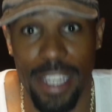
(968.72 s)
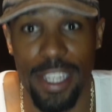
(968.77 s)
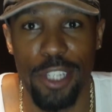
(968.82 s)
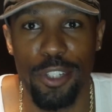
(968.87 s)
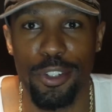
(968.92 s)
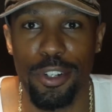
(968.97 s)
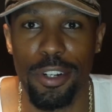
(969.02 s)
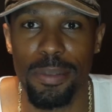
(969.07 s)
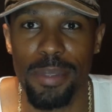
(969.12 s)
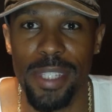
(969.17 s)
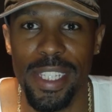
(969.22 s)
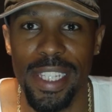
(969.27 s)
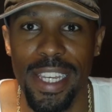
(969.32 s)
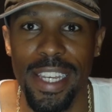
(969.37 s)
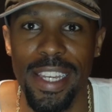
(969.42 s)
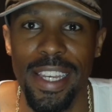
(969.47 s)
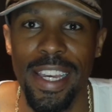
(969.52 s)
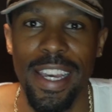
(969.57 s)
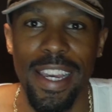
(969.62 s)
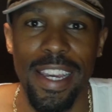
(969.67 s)
You know what I'm
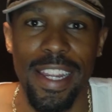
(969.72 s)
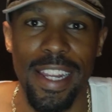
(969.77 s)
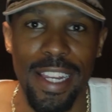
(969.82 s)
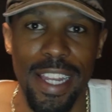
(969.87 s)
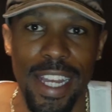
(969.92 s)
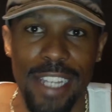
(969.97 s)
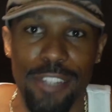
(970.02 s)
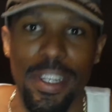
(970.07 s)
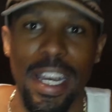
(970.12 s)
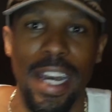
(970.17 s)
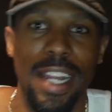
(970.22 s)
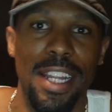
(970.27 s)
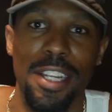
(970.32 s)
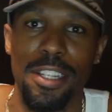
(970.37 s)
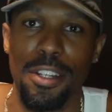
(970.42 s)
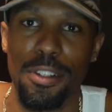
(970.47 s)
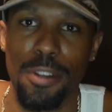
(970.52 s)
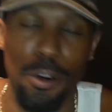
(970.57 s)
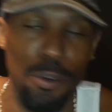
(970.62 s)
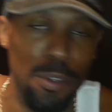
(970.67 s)
saying? It ain't like you gotta
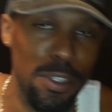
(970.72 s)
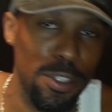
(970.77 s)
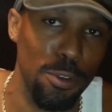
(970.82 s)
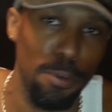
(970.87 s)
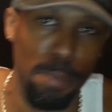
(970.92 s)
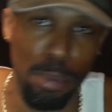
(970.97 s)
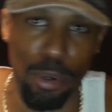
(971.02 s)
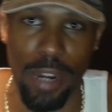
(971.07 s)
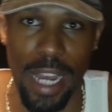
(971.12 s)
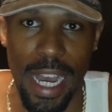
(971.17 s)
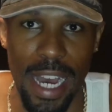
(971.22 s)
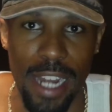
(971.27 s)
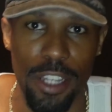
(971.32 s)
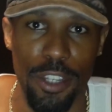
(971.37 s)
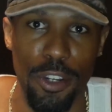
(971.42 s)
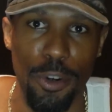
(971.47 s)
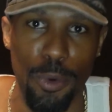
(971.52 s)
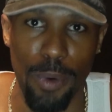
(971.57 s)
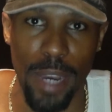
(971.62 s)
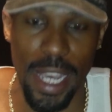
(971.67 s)
go super out of
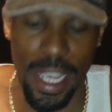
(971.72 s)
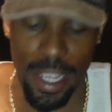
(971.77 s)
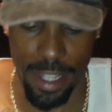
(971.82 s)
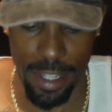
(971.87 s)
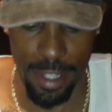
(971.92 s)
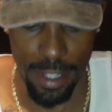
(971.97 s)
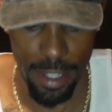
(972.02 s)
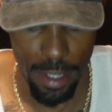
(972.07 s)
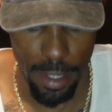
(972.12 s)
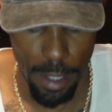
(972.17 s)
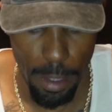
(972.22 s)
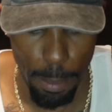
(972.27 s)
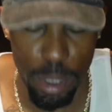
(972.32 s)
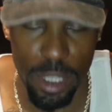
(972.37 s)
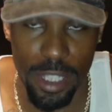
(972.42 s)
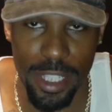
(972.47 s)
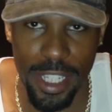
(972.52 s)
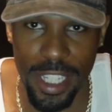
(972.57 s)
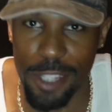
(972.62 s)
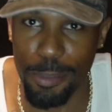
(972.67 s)
your way.
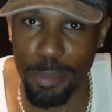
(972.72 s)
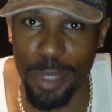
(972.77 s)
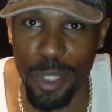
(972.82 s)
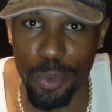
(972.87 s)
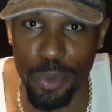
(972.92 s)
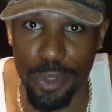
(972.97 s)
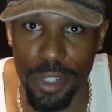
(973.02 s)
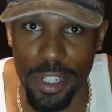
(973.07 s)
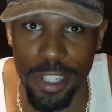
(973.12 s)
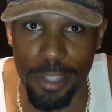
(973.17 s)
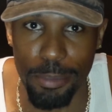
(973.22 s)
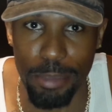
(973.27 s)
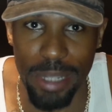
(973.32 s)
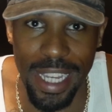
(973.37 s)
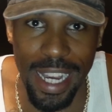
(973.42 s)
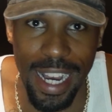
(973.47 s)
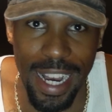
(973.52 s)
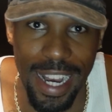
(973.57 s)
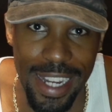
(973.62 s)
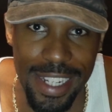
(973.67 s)
But just be real,
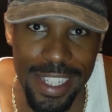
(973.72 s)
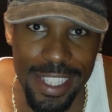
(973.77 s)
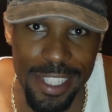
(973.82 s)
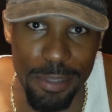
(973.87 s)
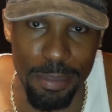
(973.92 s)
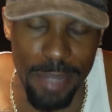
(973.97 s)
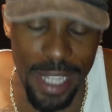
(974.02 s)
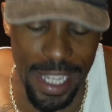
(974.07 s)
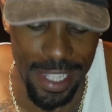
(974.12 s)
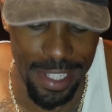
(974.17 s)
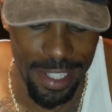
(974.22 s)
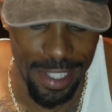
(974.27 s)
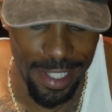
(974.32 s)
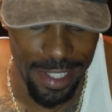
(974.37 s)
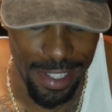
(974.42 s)
be honest, man.